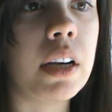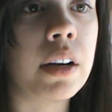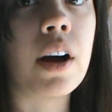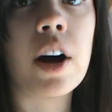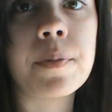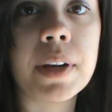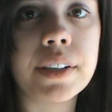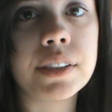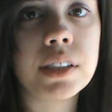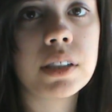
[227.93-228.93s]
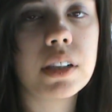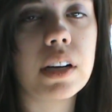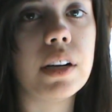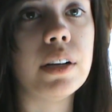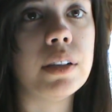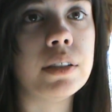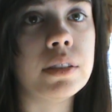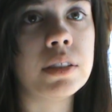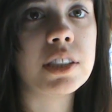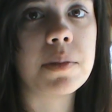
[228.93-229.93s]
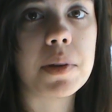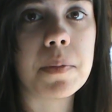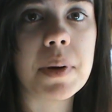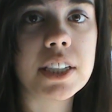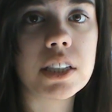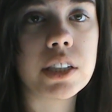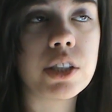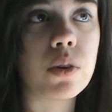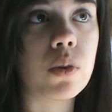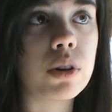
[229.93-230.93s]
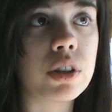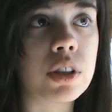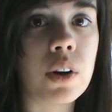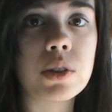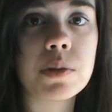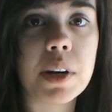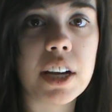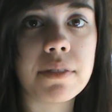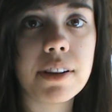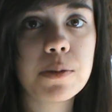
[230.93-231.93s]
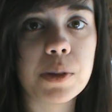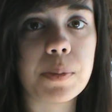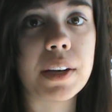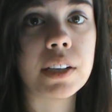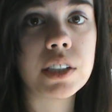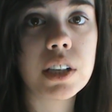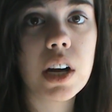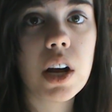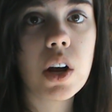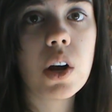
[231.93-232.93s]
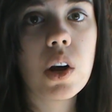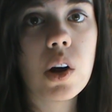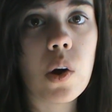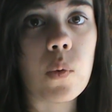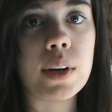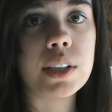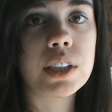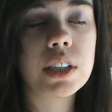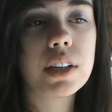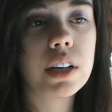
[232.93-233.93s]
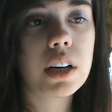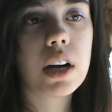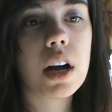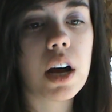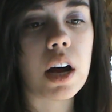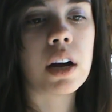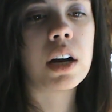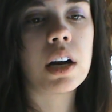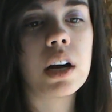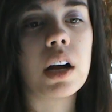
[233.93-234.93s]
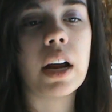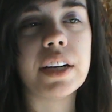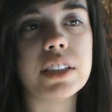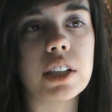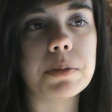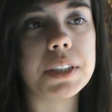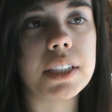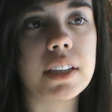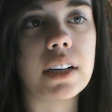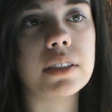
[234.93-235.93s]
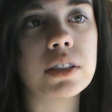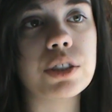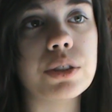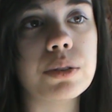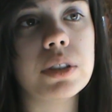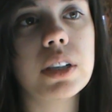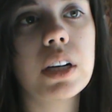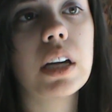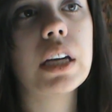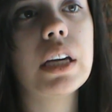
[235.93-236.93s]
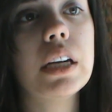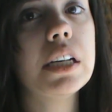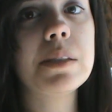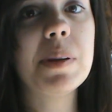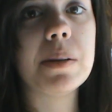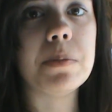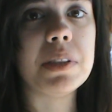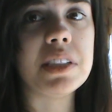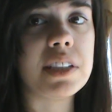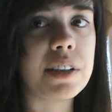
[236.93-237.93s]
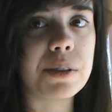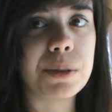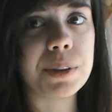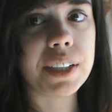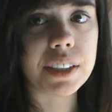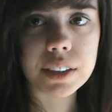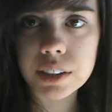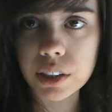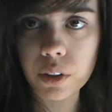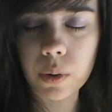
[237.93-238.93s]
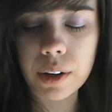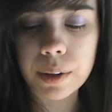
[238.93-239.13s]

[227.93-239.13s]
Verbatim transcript: a comment, send me a message, or go to my Facebook page, which I need to update that too. It's been a busy year already, so